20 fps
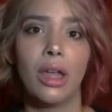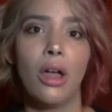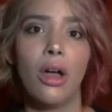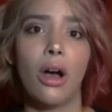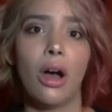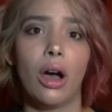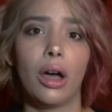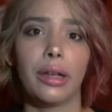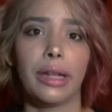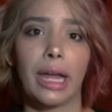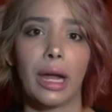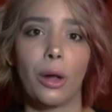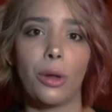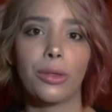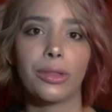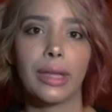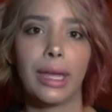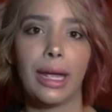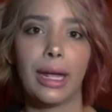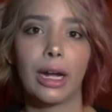on
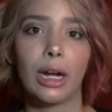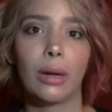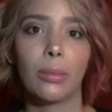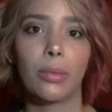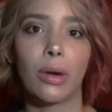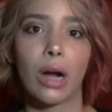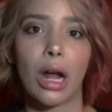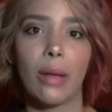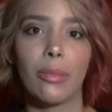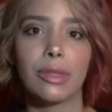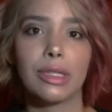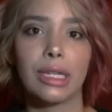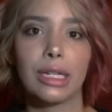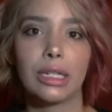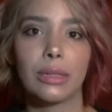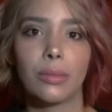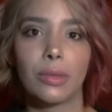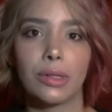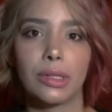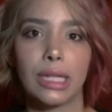health care, promising to
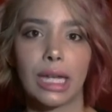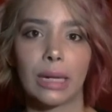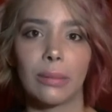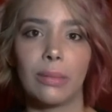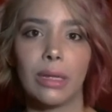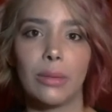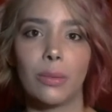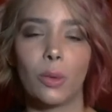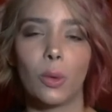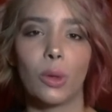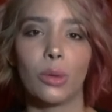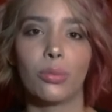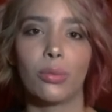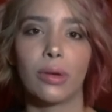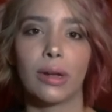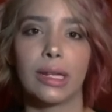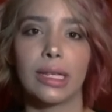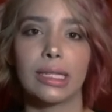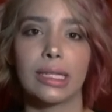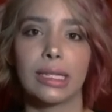protect people with
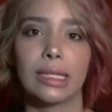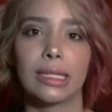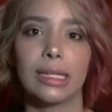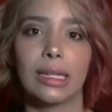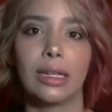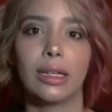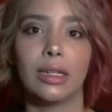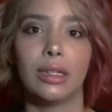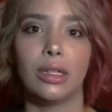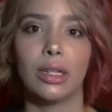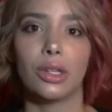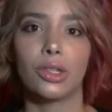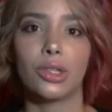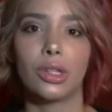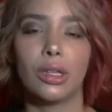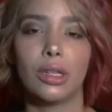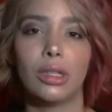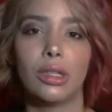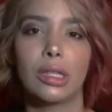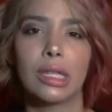pre-existing
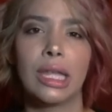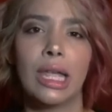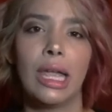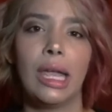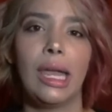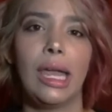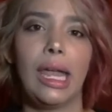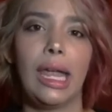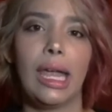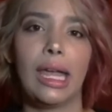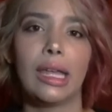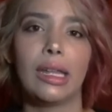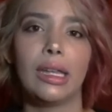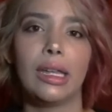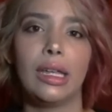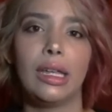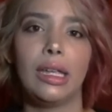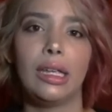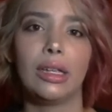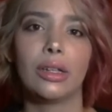conditions and
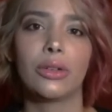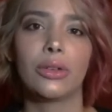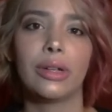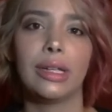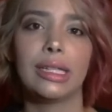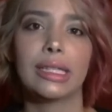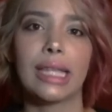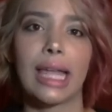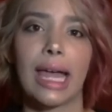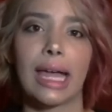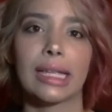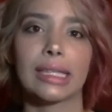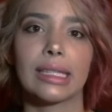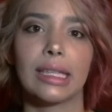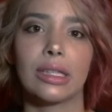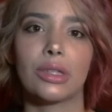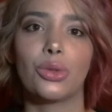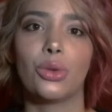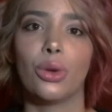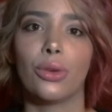increase
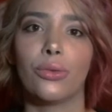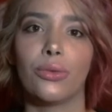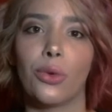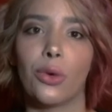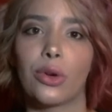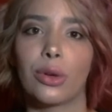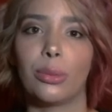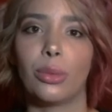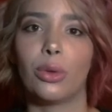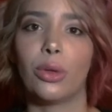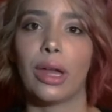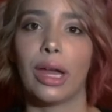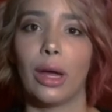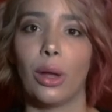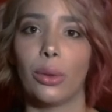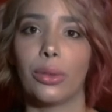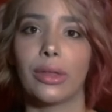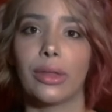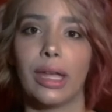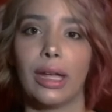access to affordable
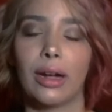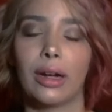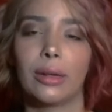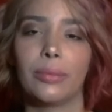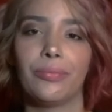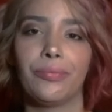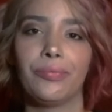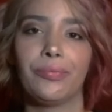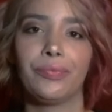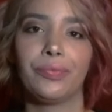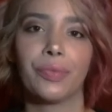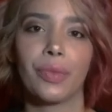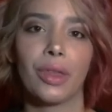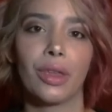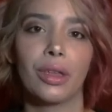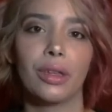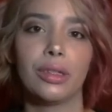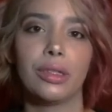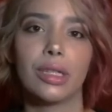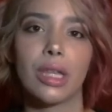health care.
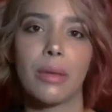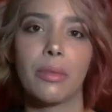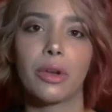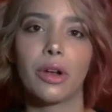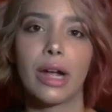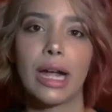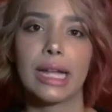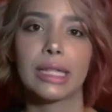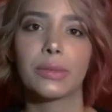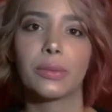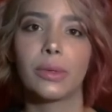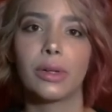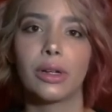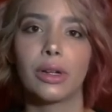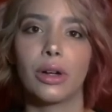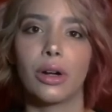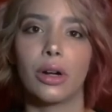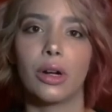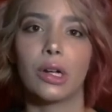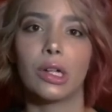Democrats were
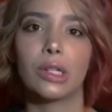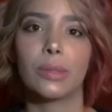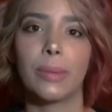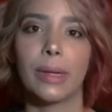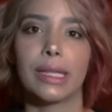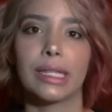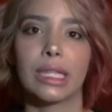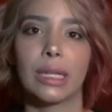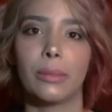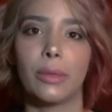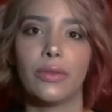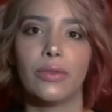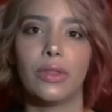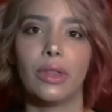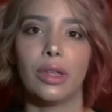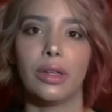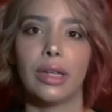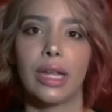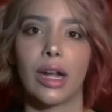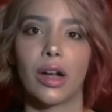encouraged by some of the
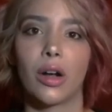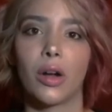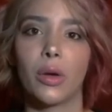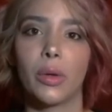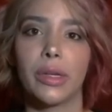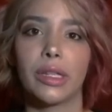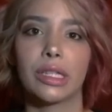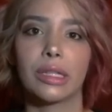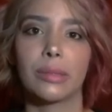narrowest